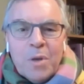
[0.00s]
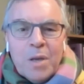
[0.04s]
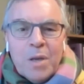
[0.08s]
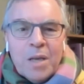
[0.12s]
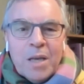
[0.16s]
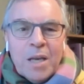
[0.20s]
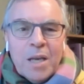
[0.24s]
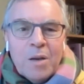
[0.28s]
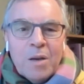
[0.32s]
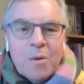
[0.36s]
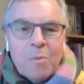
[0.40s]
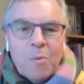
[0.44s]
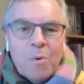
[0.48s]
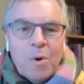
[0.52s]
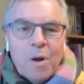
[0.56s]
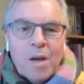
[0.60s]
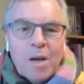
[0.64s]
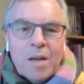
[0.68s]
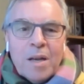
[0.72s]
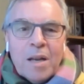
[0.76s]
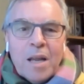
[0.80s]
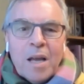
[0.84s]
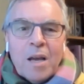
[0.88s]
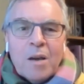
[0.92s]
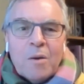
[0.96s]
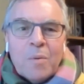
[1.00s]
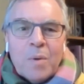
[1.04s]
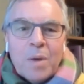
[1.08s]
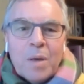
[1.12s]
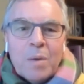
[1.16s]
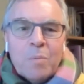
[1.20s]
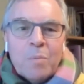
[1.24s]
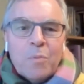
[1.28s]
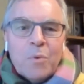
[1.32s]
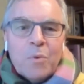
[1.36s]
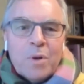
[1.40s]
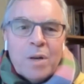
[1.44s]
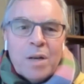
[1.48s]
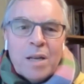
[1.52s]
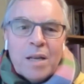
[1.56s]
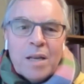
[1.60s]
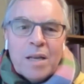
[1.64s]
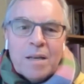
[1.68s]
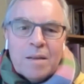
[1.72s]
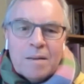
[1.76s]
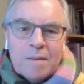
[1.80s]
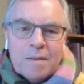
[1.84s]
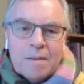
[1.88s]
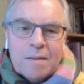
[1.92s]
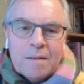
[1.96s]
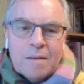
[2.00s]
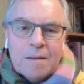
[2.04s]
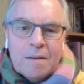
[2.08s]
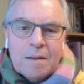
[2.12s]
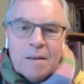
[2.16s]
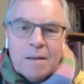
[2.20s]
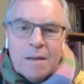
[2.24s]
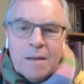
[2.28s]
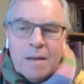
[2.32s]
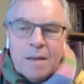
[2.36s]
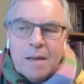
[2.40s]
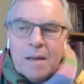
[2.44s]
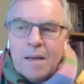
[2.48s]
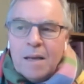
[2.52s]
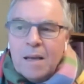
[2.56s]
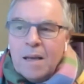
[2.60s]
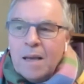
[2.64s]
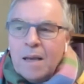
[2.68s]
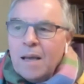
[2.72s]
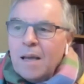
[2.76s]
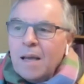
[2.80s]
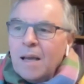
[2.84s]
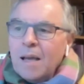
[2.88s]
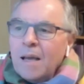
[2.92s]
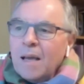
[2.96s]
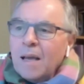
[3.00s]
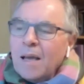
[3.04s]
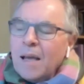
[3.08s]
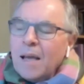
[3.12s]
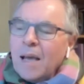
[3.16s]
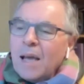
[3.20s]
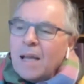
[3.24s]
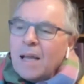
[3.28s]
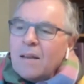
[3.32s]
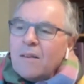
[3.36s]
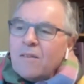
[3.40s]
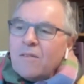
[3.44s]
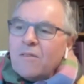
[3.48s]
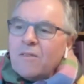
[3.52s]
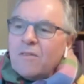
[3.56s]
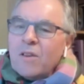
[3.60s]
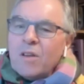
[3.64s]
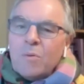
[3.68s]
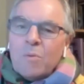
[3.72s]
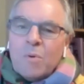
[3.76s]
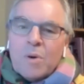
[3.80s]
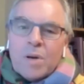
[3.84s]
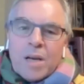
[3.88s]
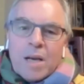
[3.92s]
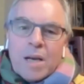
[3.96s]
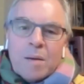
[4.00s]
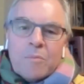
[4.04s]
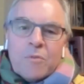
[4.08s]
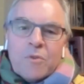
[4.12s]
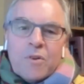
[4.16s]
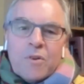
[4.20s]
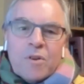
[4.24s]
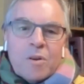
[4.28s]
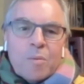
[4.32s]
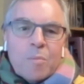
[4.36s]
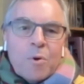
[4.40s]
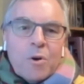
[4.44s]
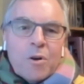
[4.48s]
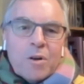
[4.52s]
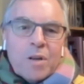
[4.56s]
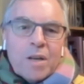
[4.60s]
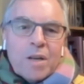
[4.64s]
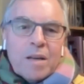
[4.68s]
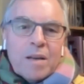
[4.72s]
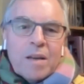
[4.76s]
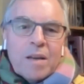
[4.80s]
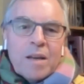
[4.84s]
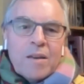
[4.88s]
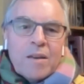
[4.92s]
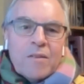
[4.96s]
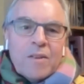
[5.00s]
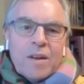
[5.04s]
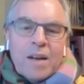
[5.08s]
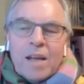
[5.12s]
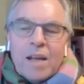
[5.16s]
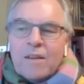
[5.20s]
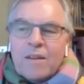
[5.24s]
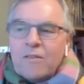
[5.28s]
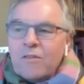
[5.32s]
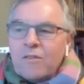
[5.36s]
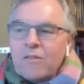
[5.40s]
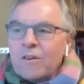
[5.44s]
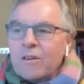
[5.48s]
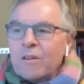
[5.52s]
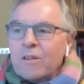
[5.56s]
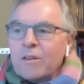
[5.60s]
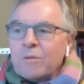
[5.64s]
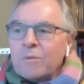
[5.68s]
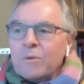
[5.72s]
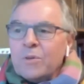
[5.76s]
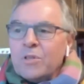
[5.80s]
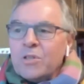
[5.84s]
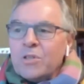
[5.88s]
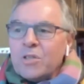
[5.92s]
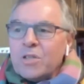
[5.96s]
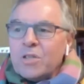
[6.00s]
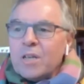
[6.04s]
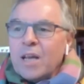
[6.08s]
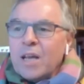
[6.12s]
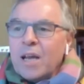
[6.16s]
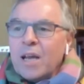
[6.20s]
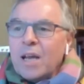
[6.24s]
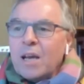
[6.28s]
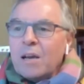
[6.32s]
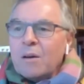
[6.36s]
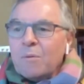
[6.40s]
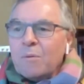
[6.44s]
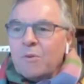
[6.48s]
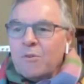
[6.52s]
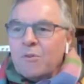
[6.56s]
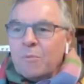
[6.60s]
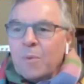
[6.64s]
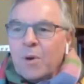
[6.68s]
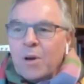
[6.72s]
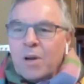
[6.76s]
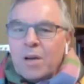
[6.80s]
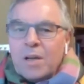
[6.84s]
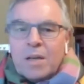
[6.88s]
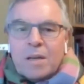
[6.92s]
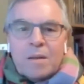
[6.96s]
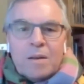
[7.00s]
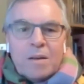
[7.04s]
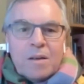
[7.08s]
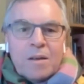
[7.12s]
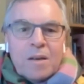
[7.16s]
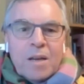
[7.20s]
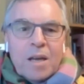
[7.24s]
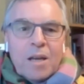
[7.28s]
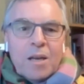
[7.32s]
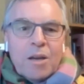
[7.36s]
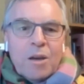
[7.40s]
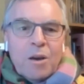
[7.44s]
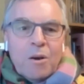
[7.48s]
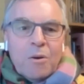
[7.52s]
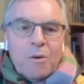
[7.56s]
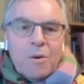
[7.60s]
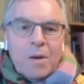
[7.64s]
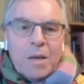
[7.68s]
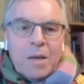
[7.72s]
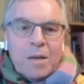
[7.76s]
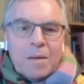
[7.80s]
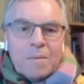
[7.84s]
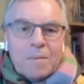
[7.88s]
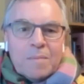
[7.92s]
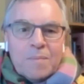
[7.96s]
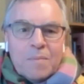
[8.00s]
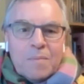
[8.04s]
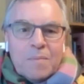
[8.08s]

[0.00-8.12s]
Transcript: being here right now inwardly and see what comes in your body as an answer to the question, how is my day going?